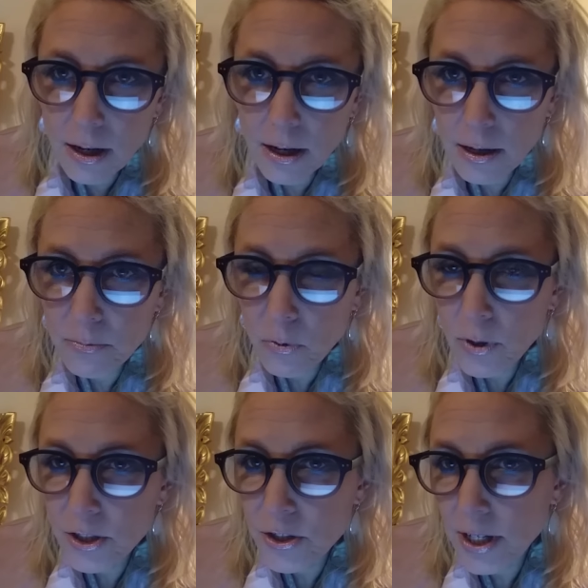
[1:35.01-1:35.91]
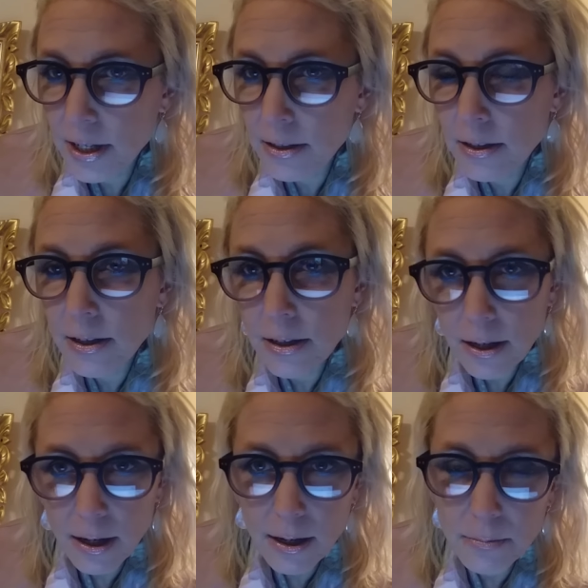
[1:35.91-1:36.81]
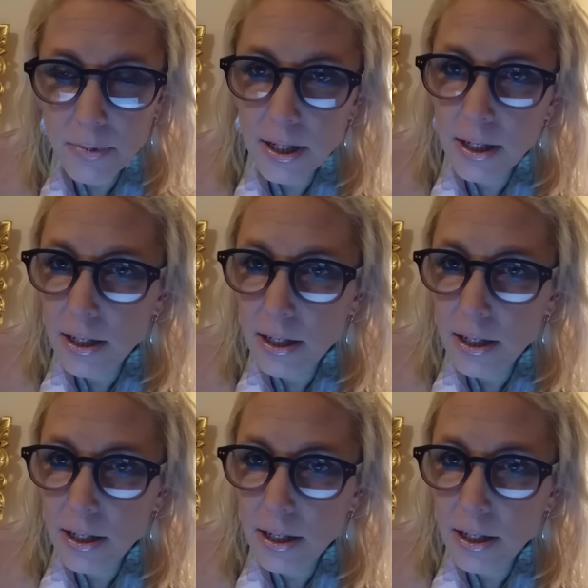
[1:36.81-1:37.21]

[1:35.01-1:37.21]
um, which then um,